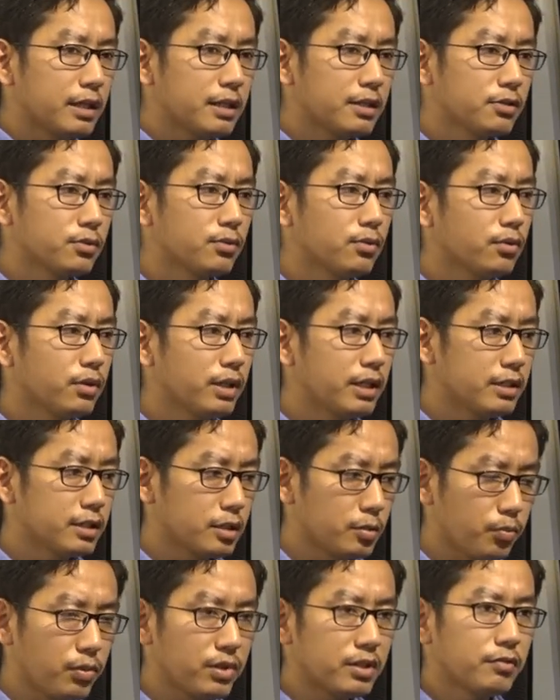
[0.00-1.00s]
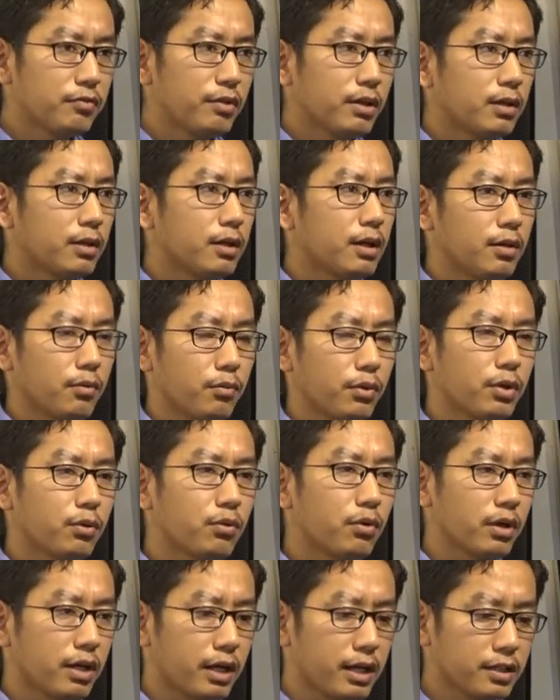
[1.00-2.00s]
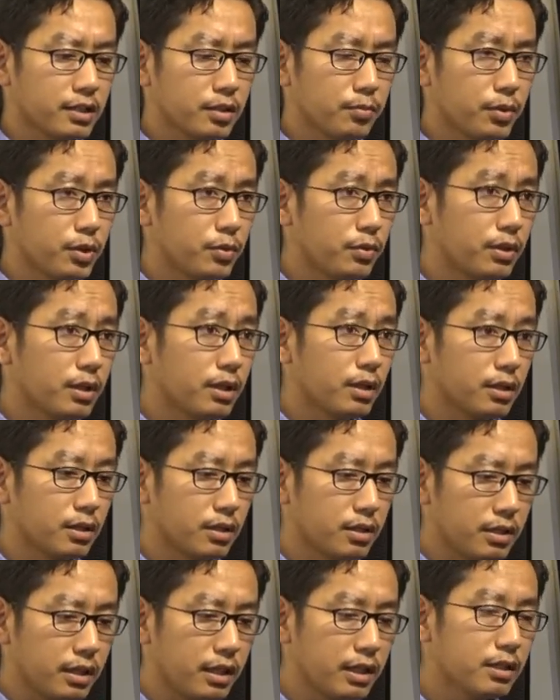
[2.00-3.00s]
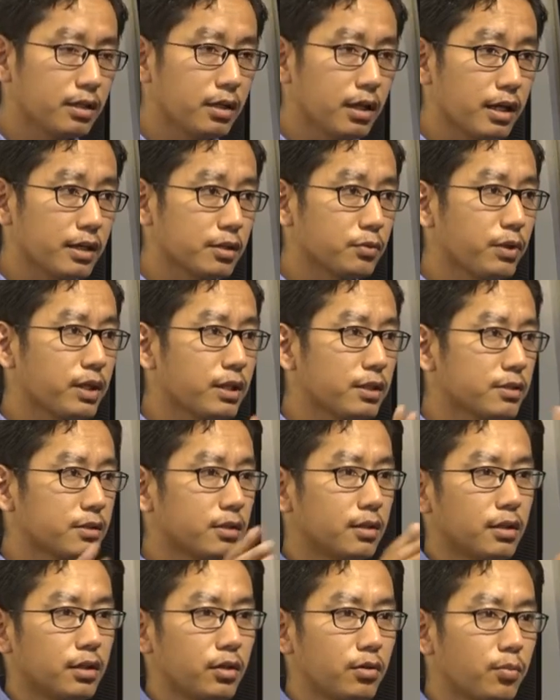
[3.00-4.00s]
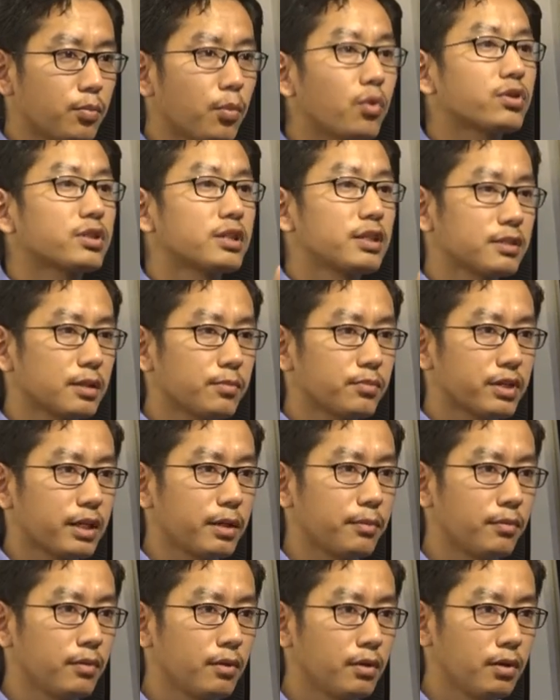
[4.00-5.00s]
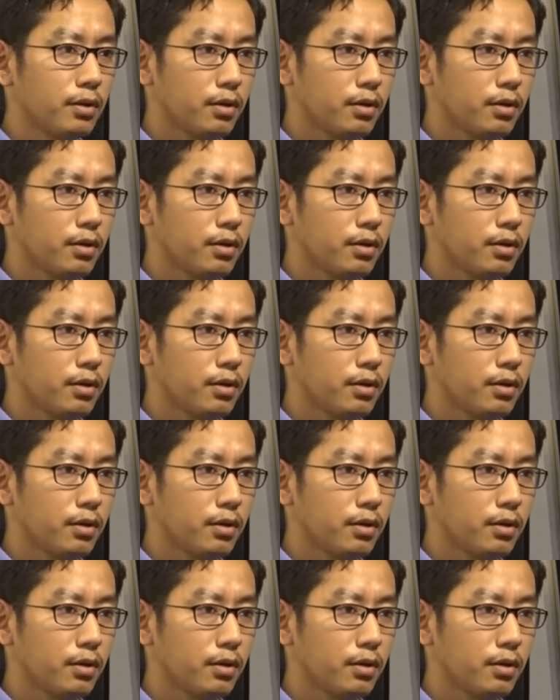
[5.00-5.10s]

is no any specific connection between the date as well as the, posting sometime.